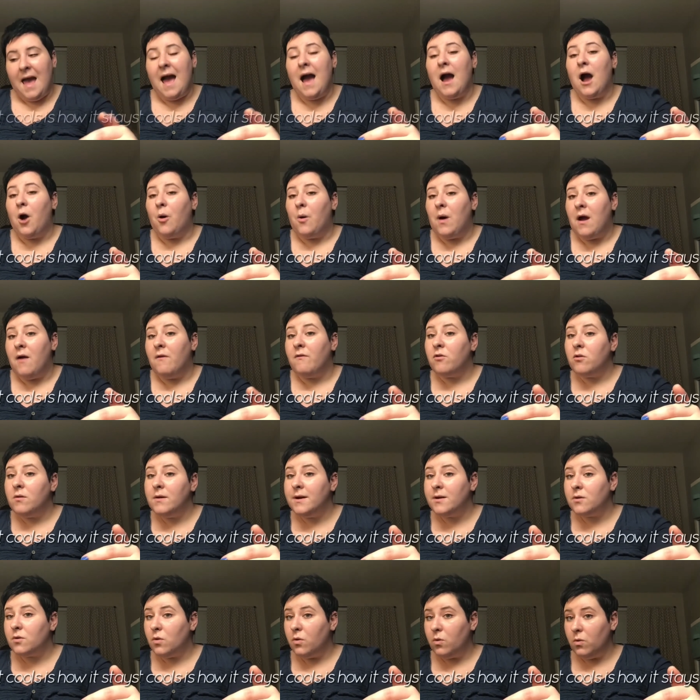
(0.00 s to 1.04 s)
however
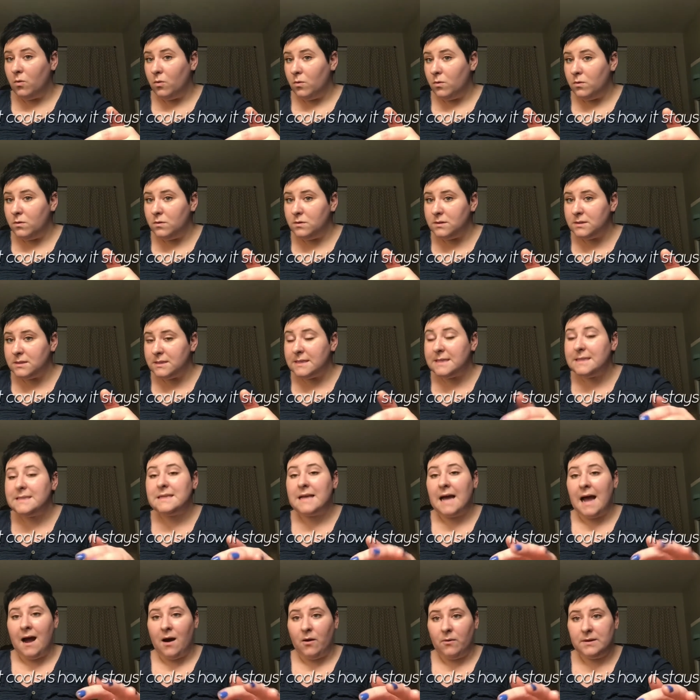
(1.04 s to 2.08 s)
it cools is
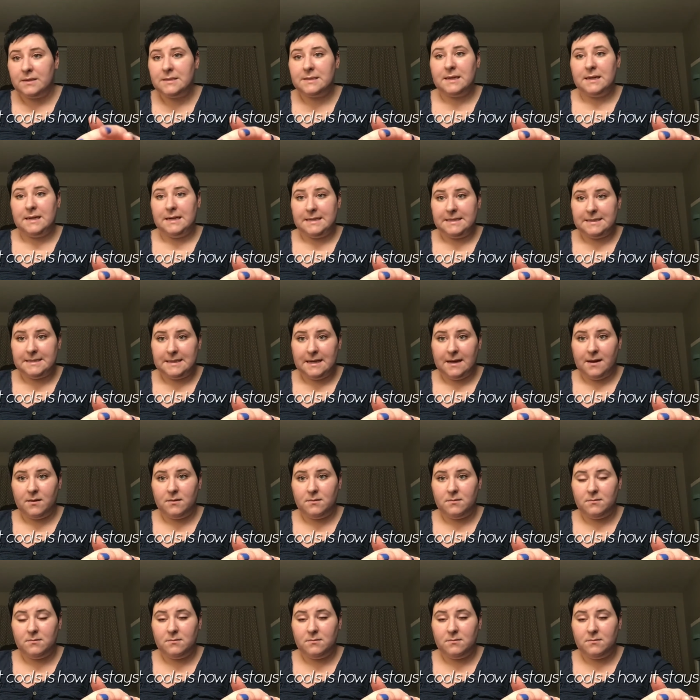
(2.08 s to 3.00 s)
how it's gonna sit